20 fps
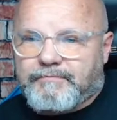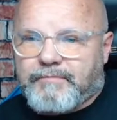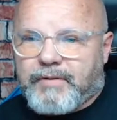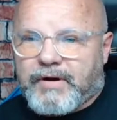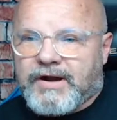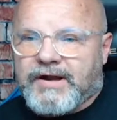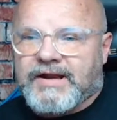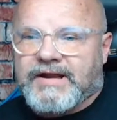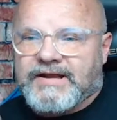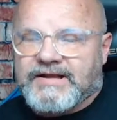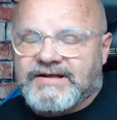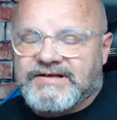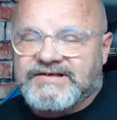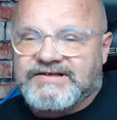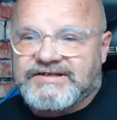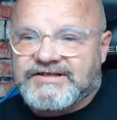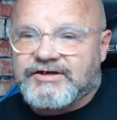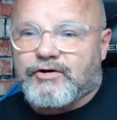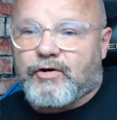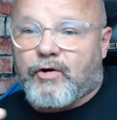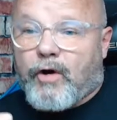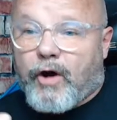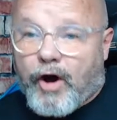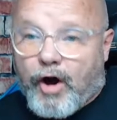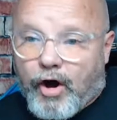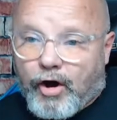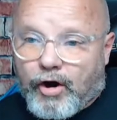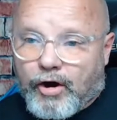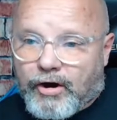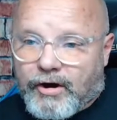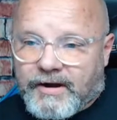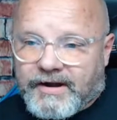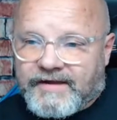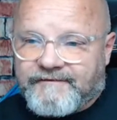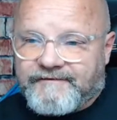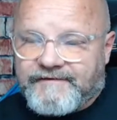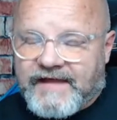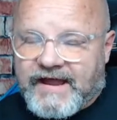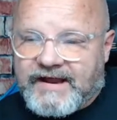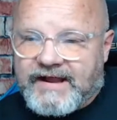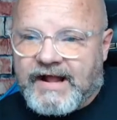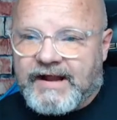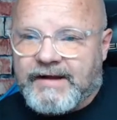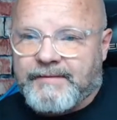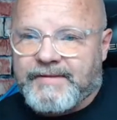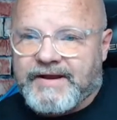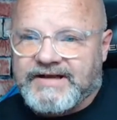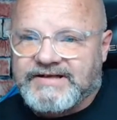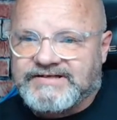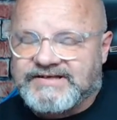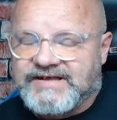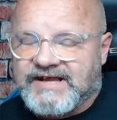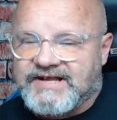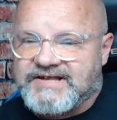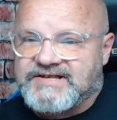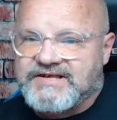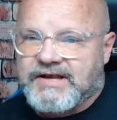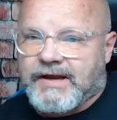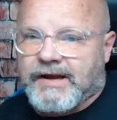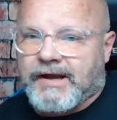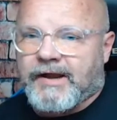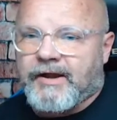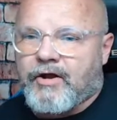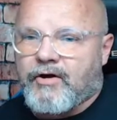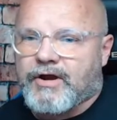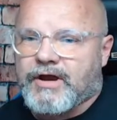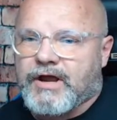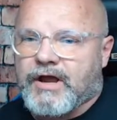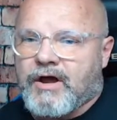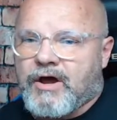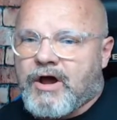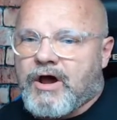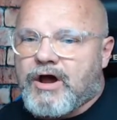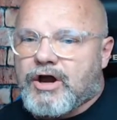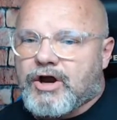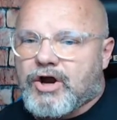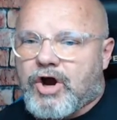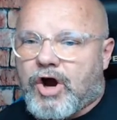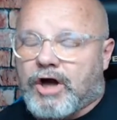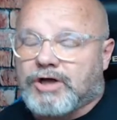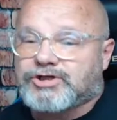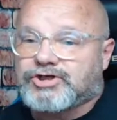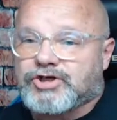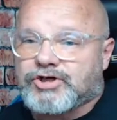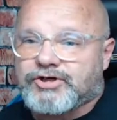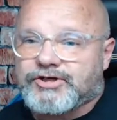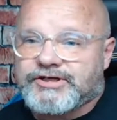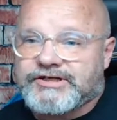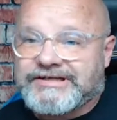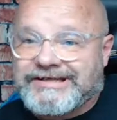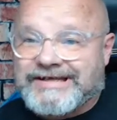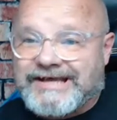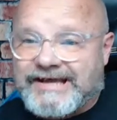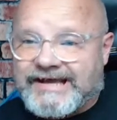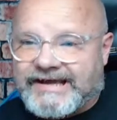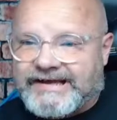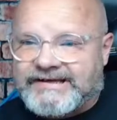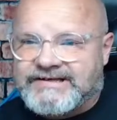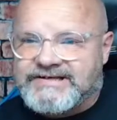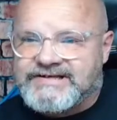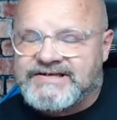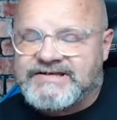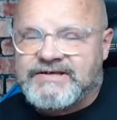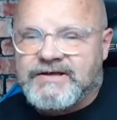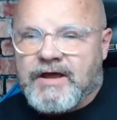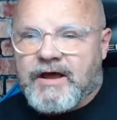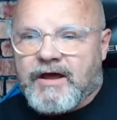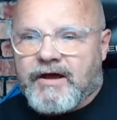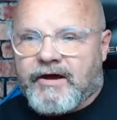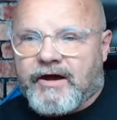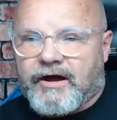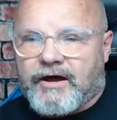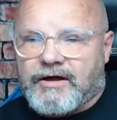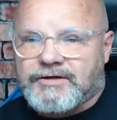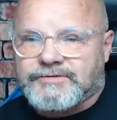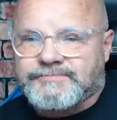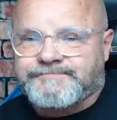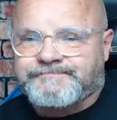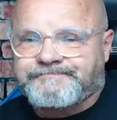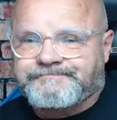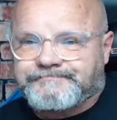but it is still hard, if that kind of makes sense. And I know it contradicts uh,